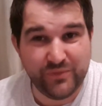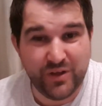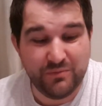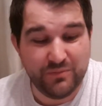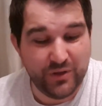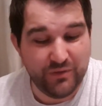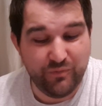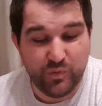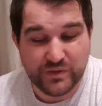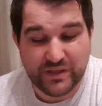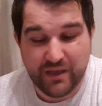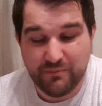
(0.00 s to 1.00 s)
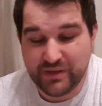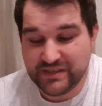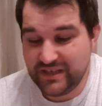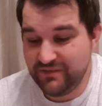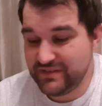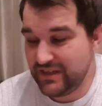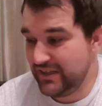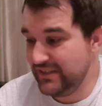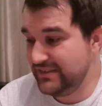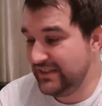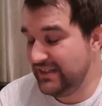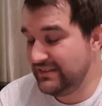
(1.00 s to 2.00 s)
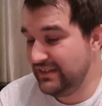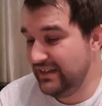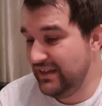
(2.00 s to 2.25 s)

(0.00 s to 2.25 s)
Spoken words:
I'm looking forward to getting my teeth stuck into this,